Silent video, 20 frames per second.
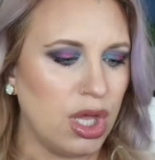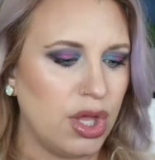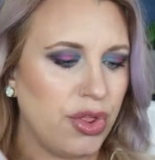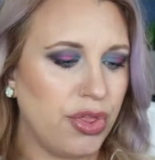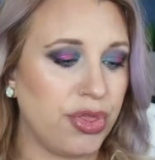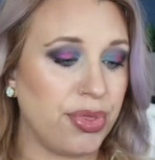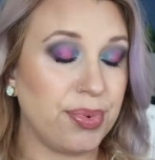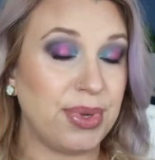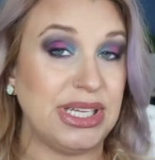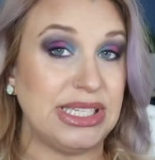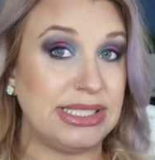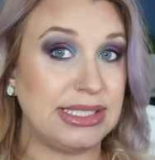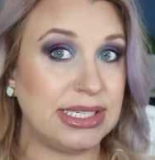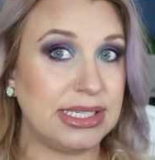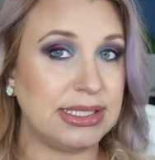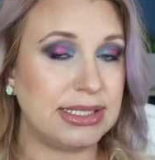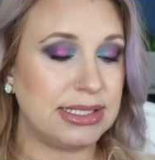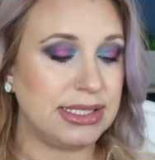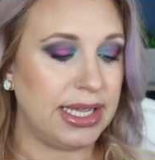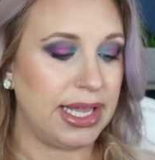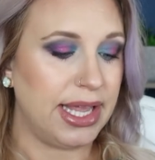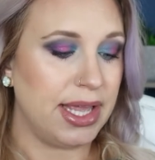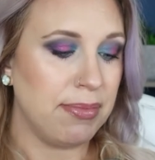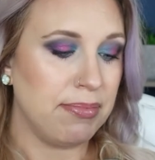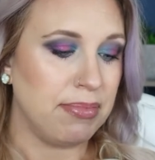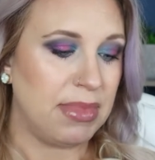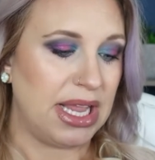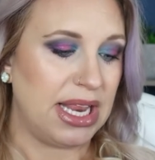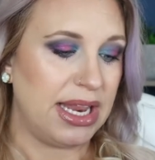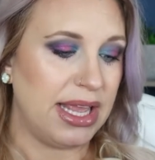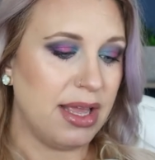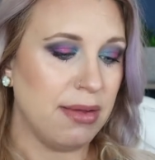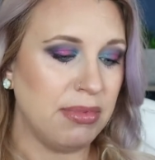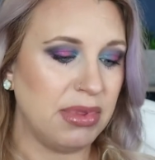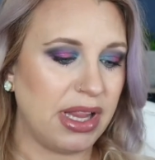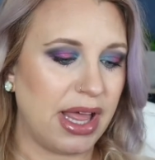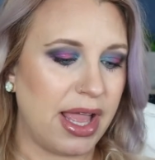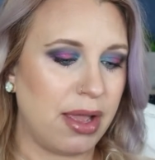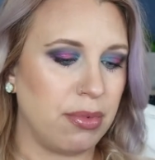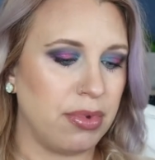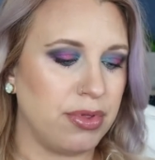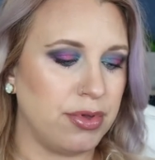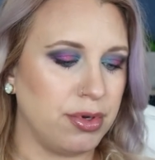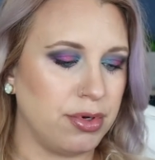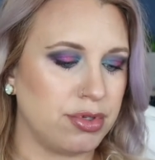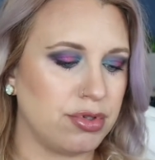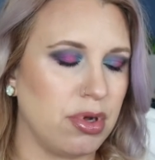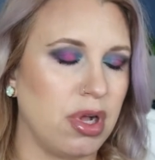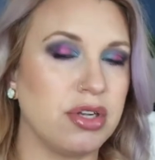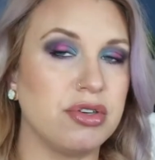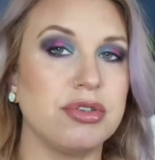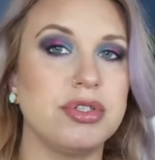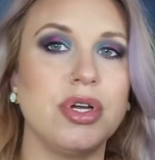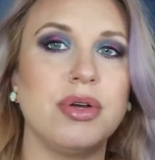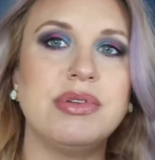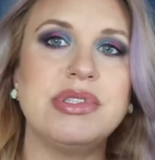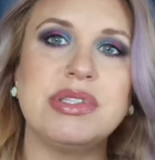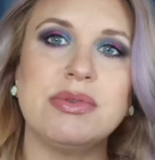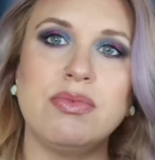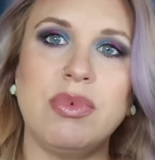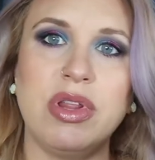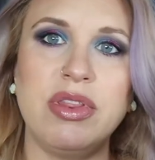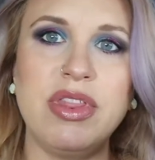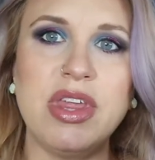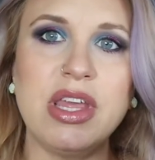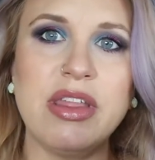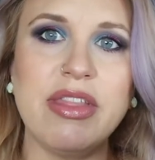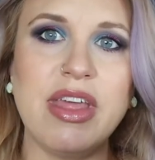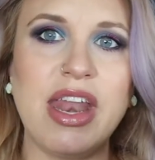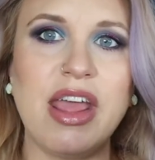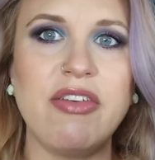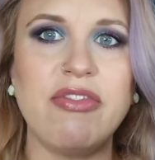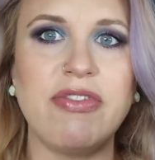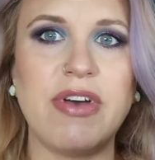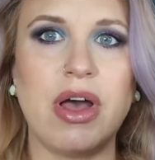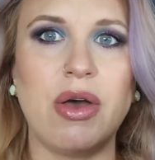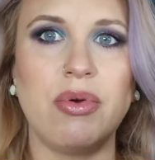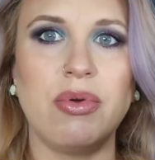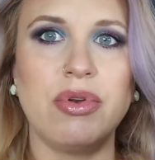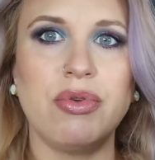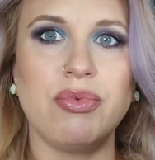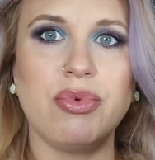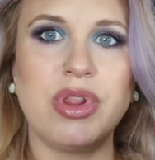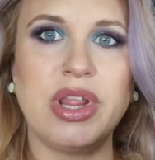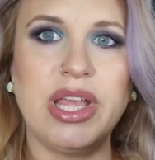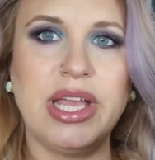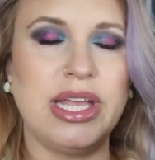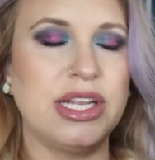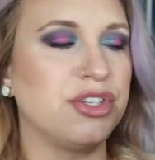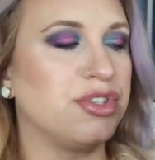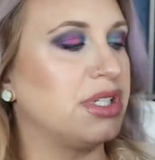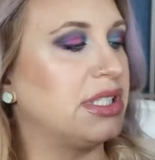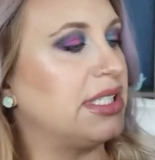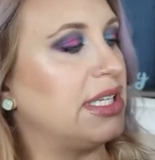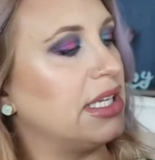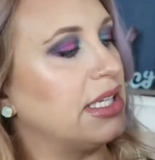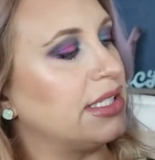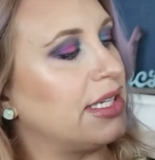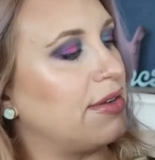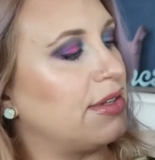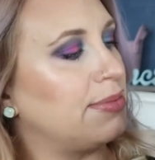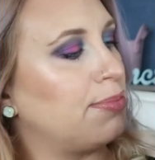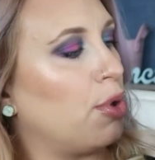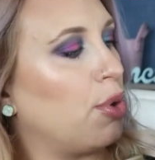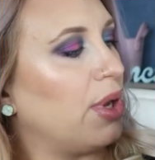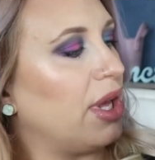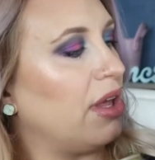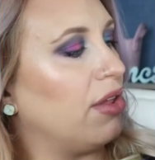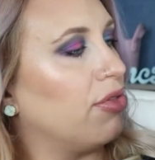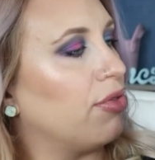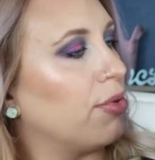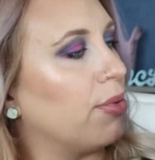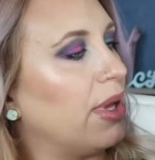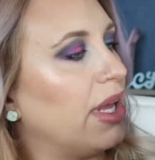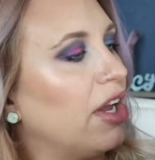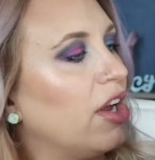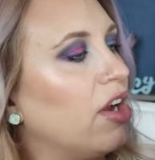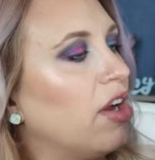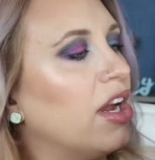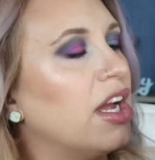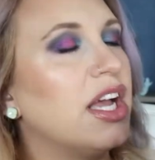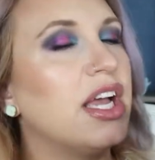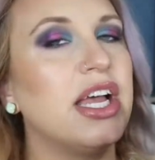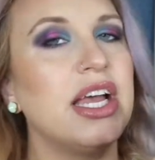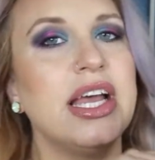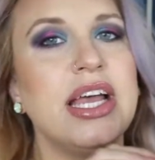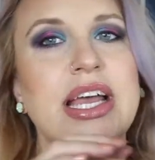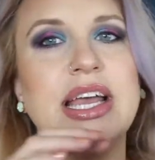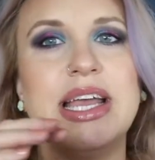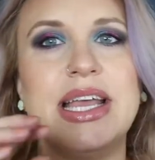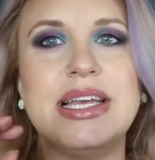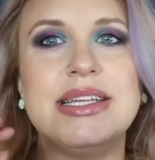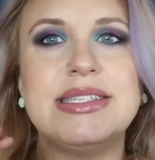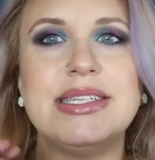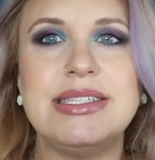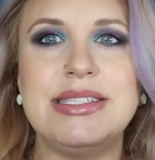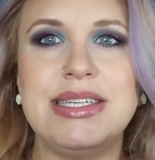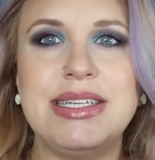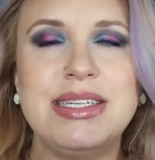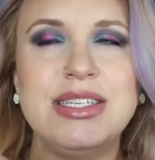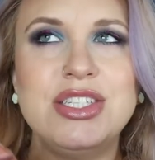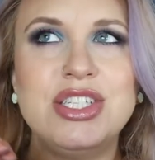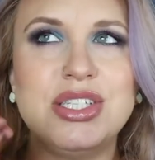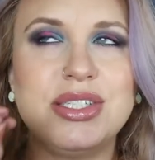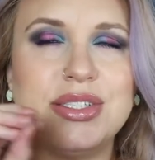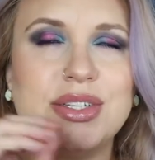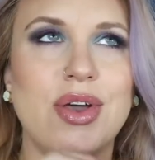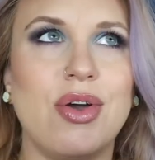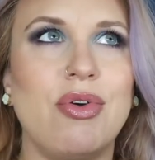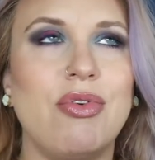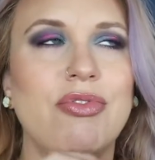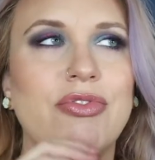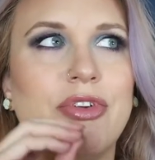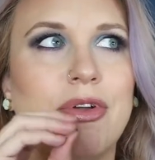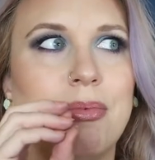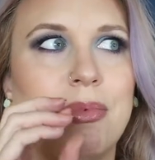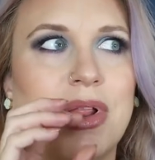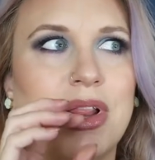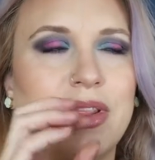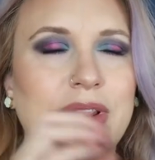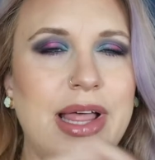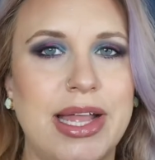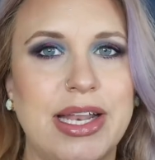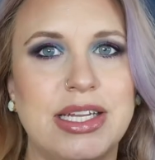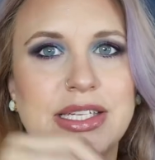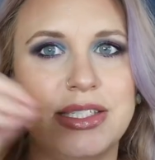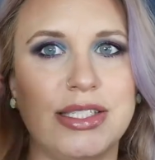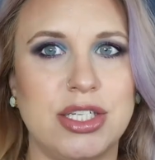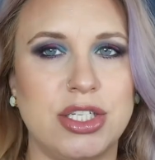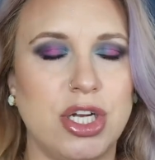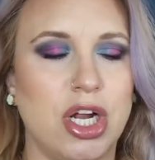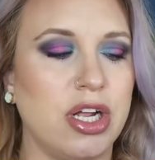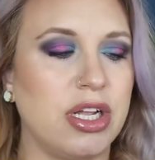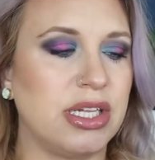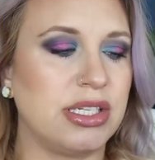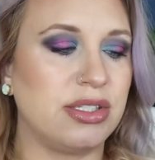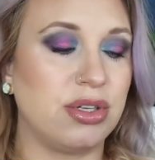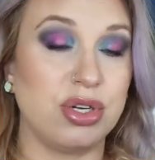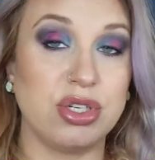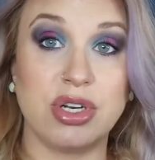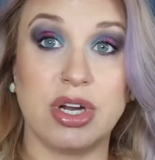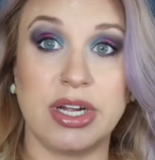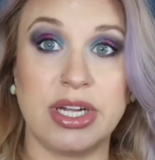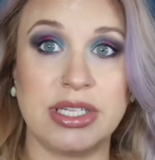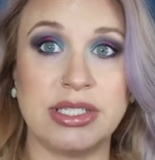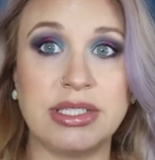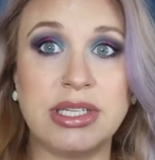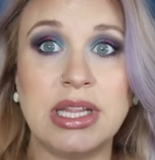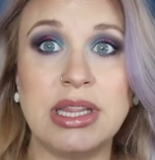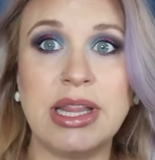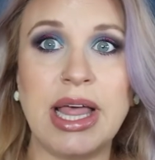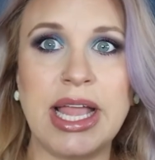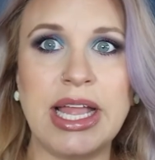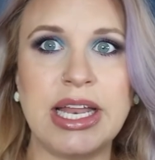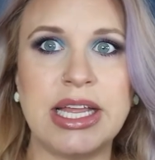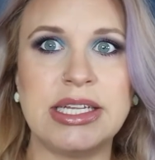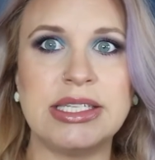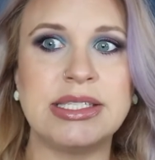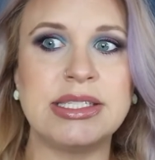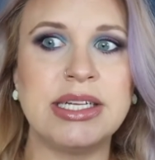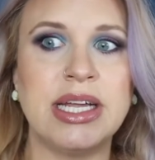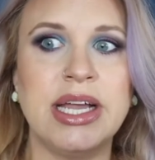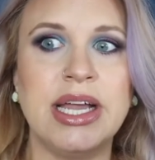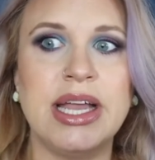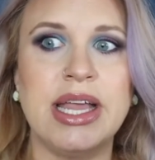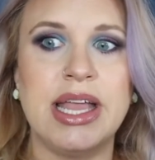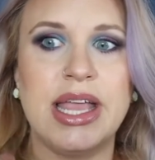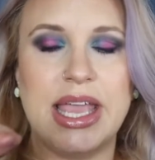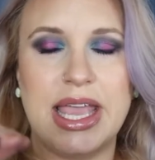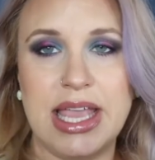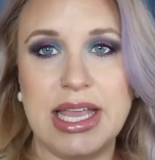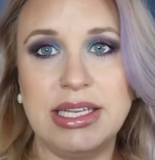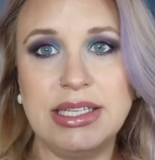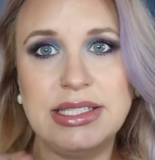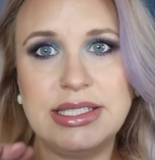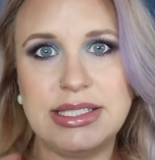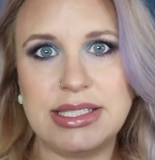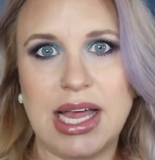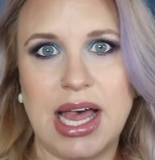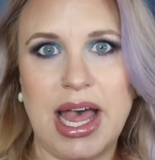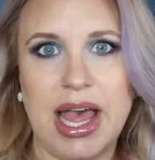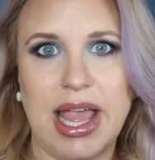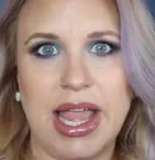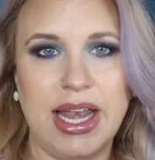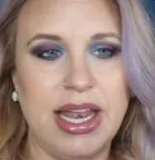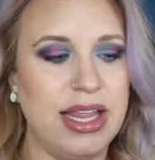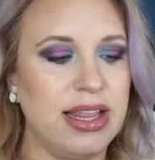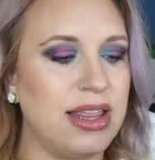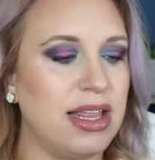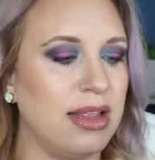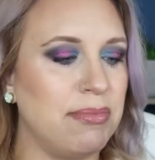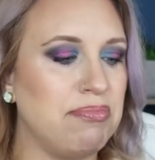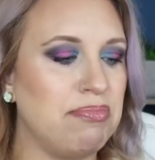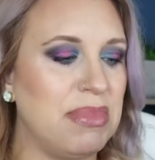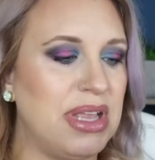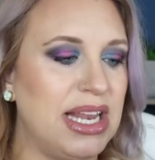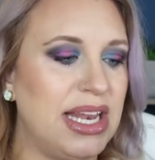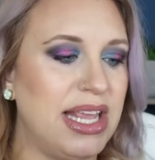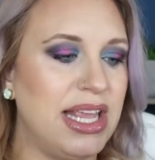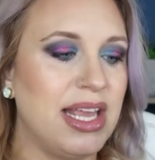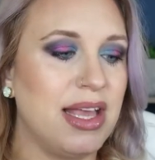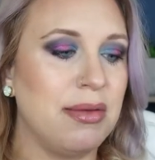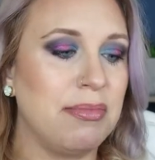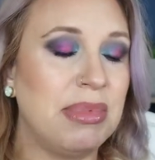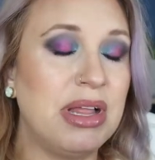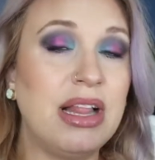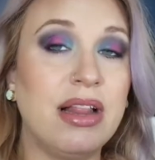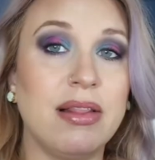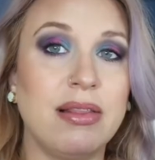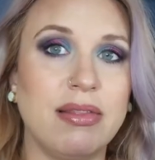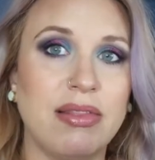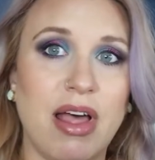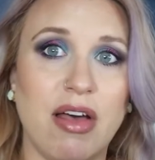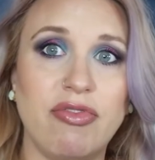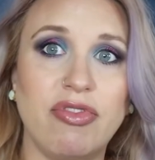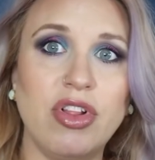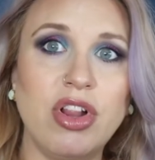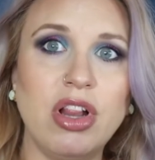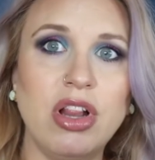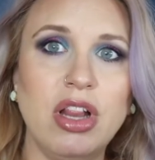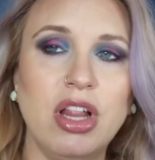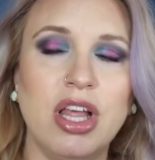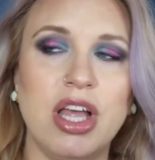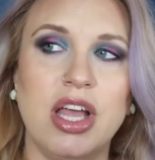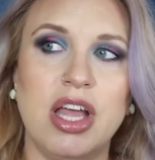360 medium light with neutral undertones. And one thing that I found really interesting as I was poking through here is it didn't just go from lightest to darkest or darkest to lightest. Inside the medium level,